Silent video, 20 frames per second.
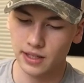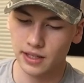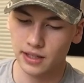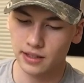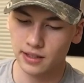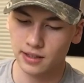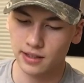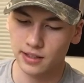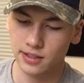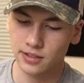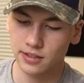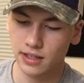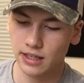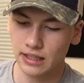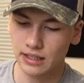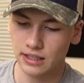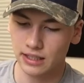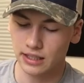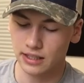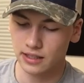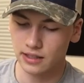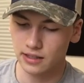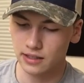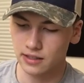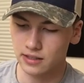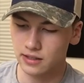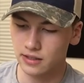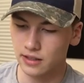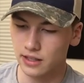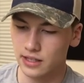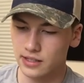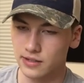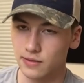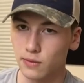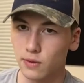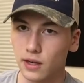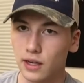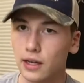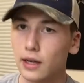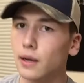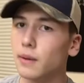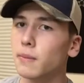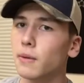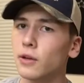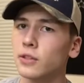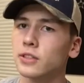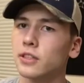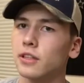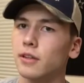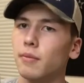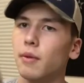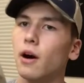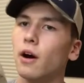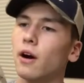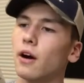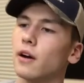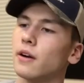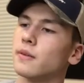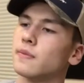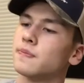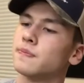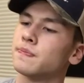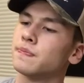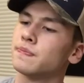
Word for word: and the contract is 2001. Most of them are.